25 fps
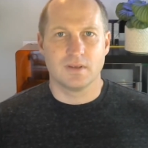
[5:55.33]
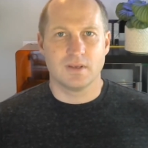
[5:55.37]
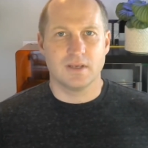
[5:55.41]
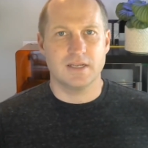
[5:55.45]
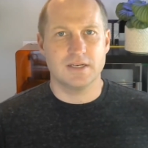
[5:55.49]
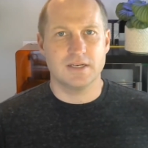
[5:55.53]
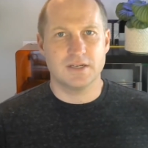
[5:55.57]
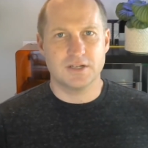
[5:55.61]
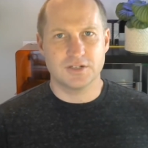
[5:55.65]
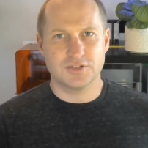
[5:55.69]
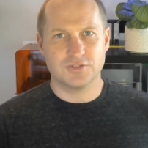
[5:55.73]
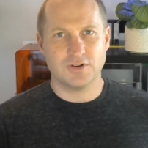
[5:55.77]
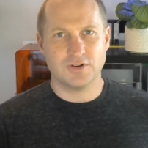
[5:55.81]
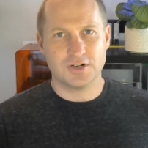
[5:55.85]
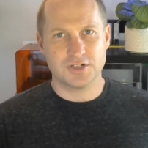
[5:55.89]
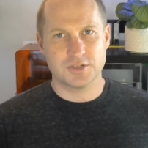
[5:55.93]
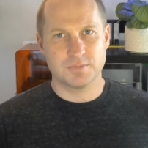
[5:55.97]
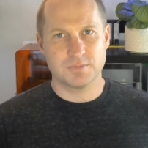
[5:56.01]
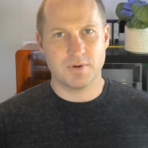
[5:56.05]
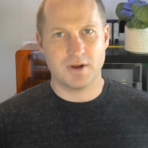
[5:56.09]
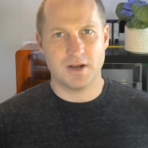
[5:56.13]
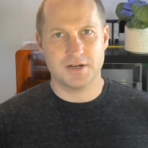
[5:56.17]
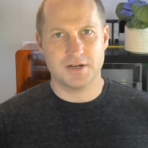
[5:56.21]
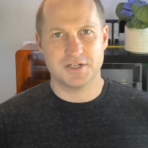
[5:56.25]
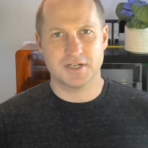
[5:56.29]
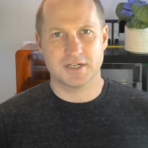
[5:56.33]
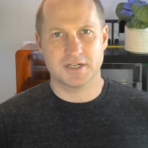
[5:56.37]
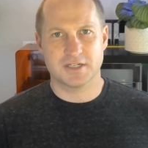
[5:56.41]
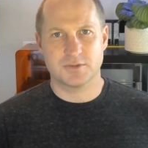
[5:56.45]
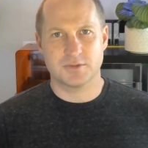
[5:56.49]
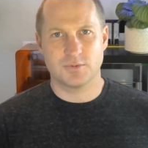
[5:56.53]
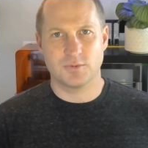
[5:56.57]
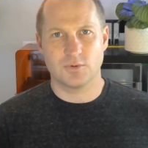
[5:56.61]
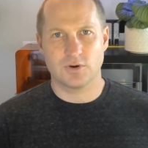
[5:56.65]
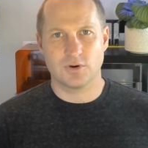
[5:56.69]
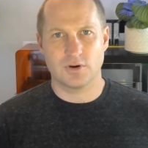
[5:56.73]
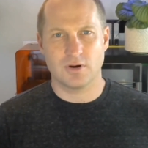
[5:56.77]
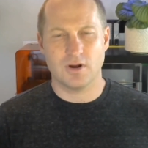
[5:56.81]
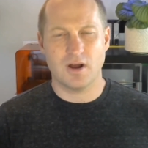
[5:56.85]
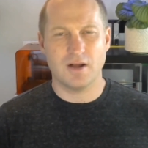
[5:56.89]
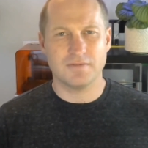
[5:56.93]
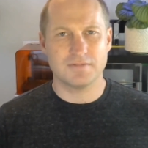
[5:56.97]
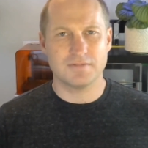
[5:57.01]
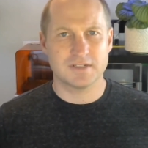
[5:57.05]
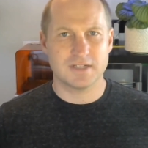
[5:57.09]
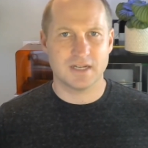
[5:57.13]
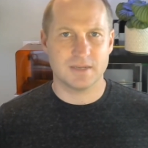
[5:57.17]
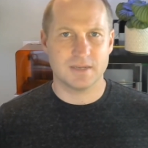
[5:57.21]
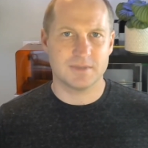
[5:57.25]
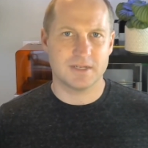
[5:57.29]
In construction projects, we're
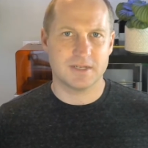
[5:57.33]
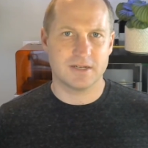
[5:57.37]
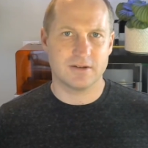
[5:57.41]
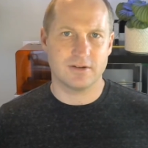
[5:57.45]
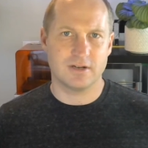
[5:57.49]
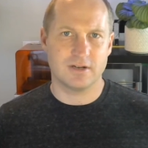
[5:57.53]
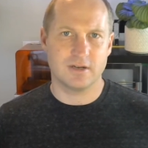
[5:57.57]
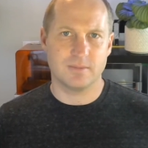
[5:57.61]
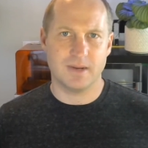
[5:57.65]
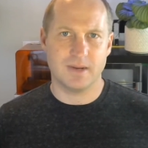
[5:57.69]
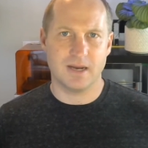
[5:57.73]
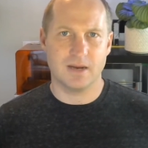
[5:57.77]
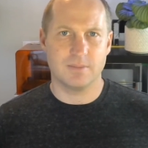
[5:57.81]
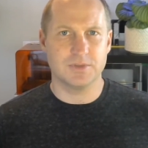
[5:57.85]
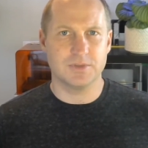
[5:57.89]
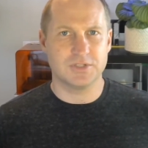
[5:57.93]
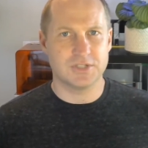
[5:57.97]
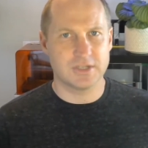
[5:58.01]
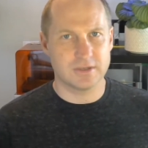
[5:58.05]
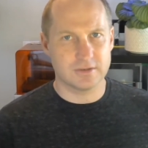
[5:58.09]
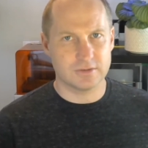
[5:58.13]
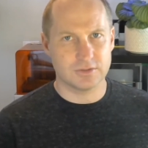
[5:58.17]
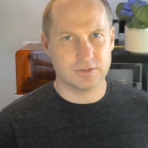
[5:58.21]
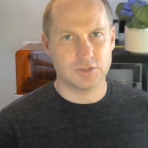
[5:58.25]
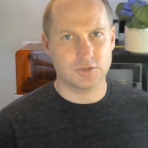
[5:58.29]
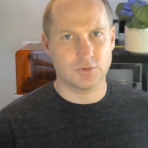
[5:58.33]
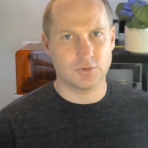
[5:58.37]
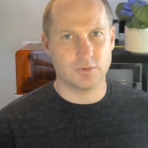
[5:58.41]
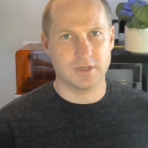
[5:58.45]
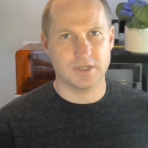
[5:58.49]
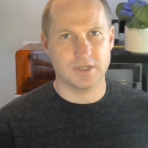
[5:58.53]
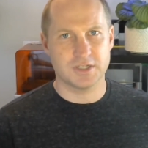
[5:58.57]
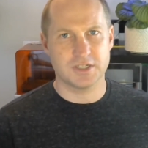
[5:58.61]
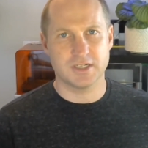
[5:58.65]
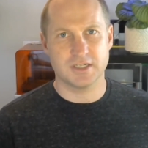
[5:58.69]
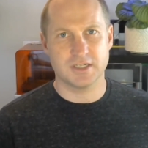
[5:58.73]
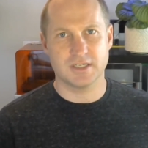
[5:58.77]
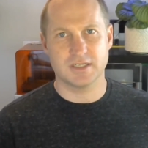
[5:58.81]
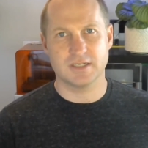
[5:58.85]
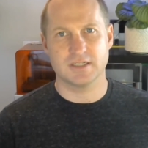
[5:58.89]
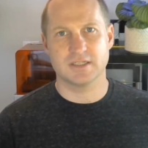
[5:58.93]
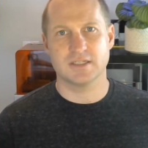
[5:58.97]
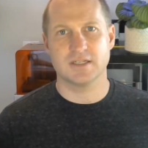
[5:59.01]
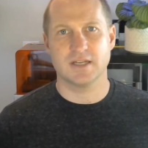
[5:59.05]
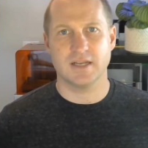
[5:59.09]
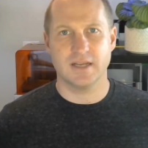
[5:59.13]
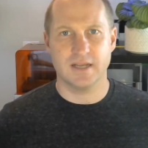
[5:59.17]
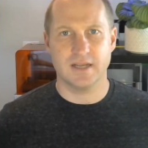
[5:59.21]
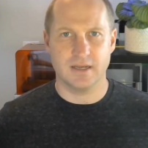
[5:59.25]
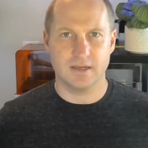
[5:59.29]
oftentimes hearing about material
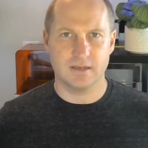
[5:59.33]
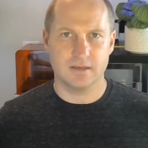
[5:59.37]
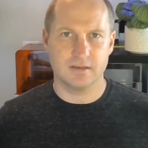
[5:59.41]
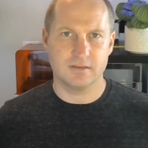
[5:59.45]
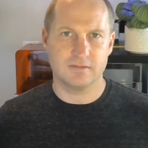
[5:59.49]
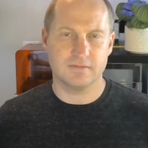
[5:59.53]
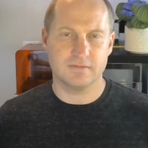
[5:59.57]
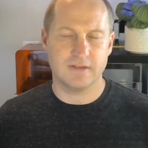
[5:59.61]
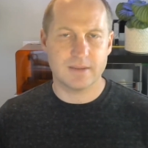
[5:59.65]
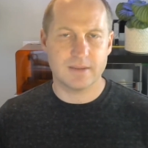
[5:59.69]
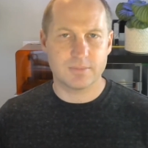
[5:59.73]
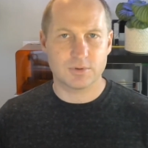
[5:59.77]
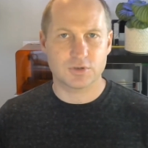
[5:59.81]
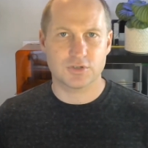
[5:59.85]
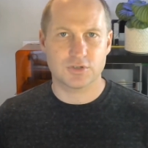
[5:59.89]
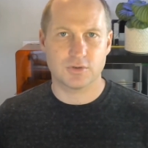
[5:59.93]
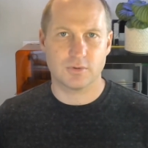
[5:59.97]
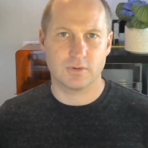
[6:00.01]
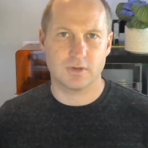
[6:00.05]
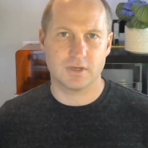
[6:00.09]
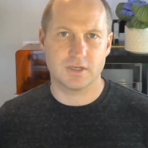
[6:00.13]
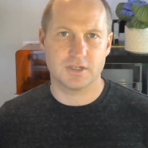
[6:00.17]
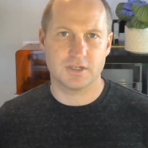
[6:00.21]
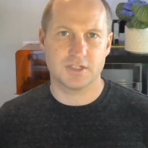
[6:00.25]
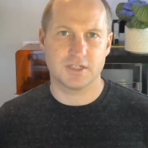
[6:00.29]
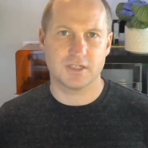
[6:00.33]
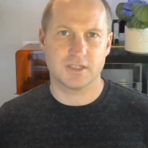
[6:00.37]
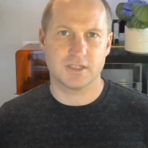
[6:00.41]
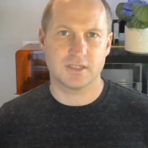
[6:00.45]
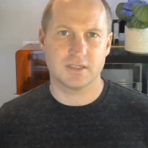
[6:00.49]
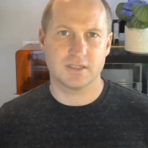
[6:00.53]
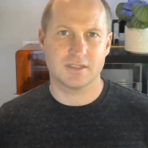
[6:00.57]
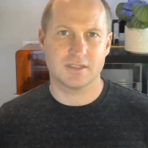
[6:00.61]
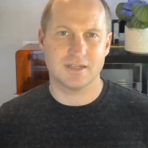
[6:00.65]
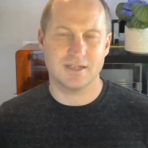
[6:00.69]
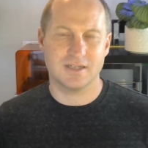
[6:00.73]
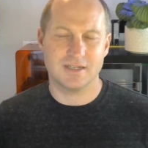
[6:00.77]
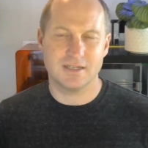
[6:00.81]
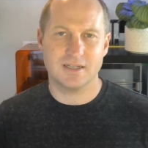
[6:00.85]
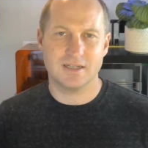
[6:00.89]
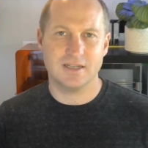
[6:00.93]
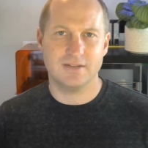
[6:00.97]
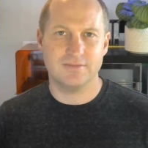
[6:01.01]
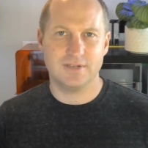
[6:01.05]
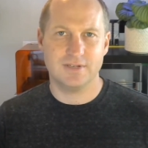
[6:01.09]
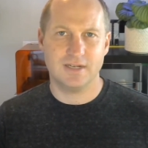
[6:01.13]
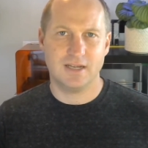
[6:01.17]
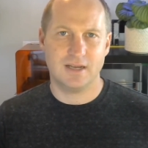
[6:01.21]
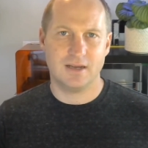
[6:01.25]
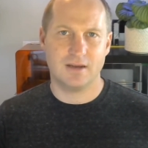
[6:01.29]
shortages and labor shortages, and
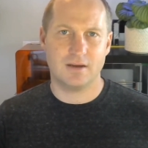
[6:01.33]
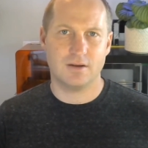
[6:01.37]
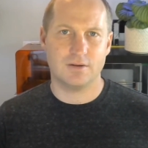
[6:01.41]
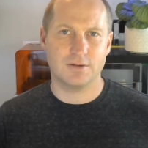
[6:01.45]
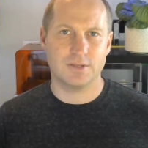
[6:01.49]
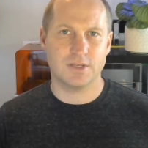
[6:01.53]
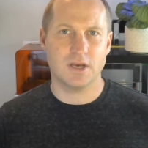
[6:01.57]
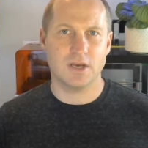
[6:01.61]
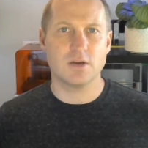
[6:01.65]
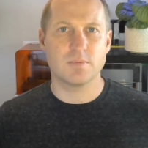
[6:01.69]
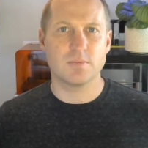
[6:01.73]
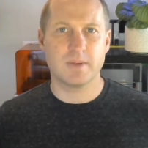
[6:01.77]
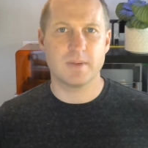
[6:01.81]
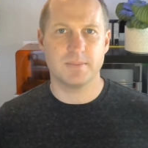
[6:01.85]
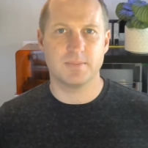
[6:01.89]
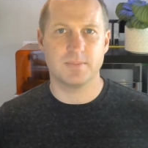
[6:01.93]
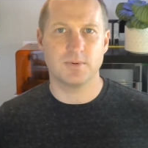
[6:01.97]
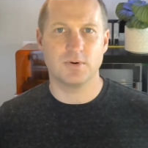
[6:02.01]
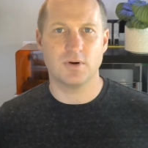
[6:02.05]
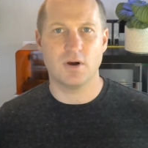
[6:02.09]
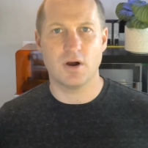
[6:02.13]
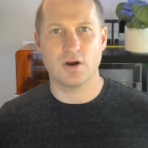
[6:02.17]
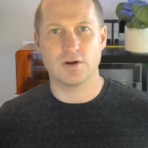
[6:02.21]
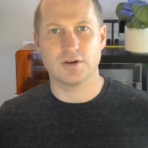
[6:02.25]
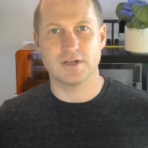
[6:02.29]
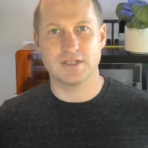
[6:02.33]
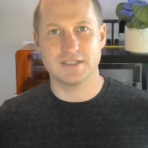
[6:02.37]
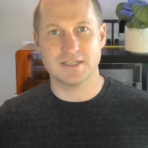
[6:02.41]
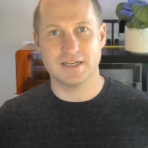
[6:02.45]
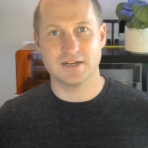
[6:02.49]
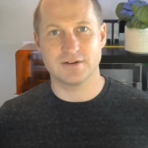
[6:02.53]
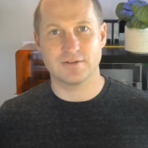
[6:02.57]
even how young people aren't as